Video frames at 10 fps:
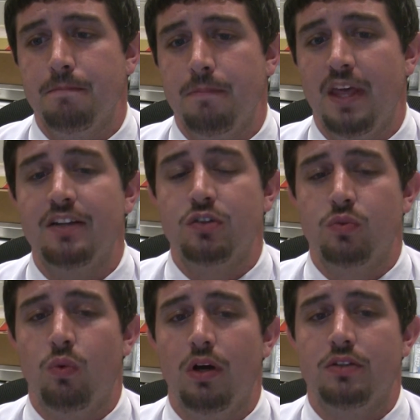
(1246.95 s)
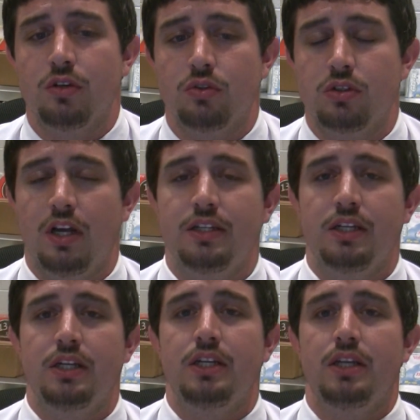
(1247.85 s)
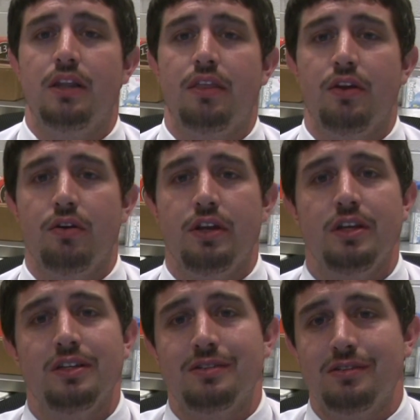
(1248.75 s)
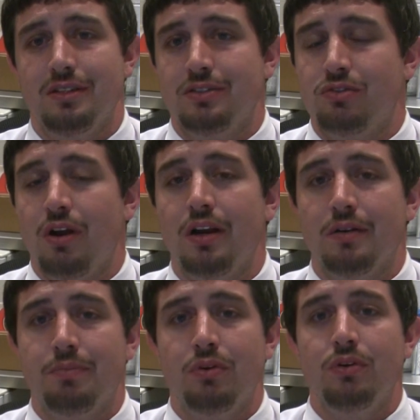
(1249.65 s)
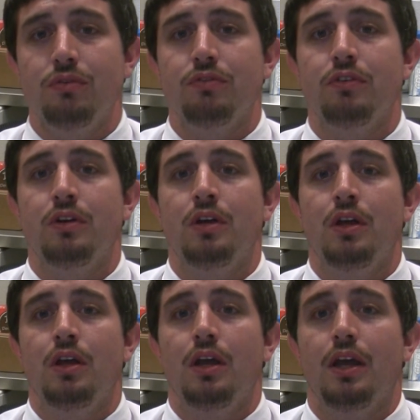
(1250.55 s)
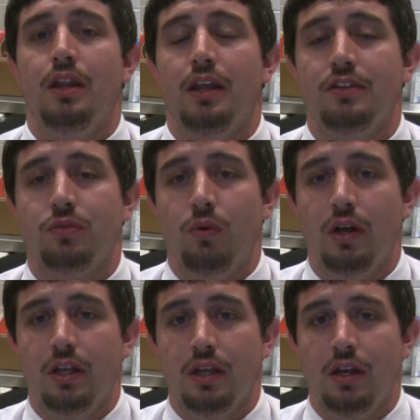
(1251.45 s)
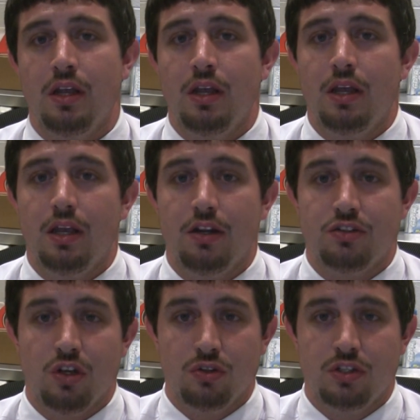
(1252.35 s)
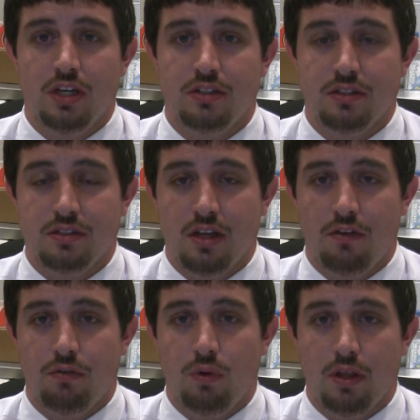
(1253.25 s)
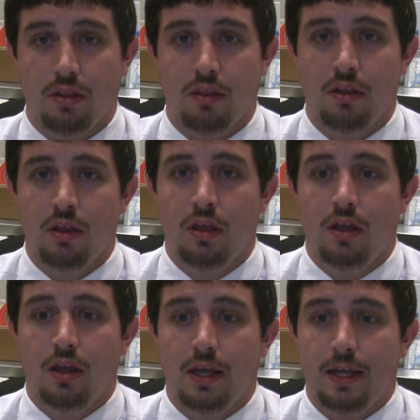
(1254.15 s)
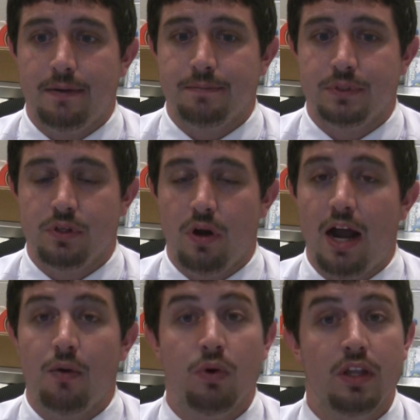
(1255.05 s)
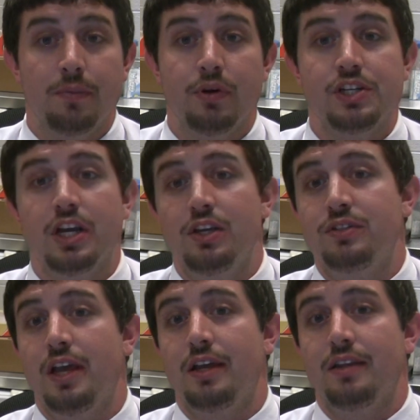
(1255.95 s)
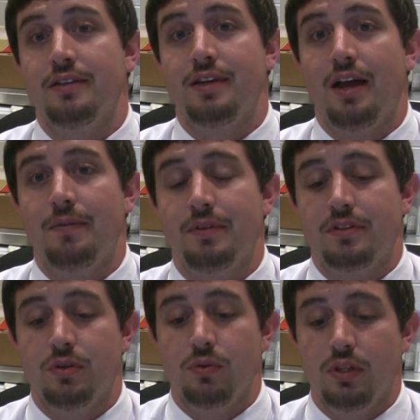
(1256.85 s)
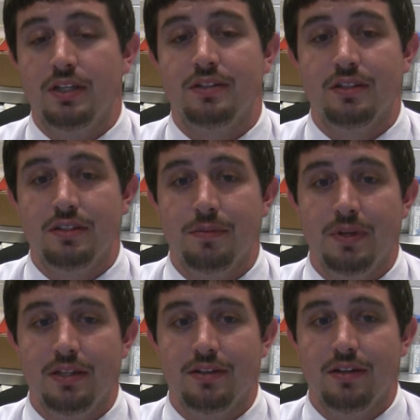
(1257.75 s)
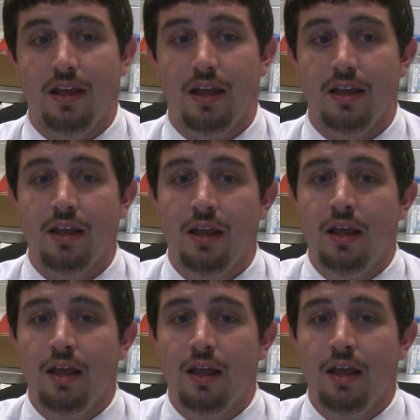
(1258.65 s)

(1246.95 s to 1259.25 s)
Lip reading: That's what social identity theory is trying to prove, and that's what it associates itself with. So I really appreciate you taking the time to listen to me today.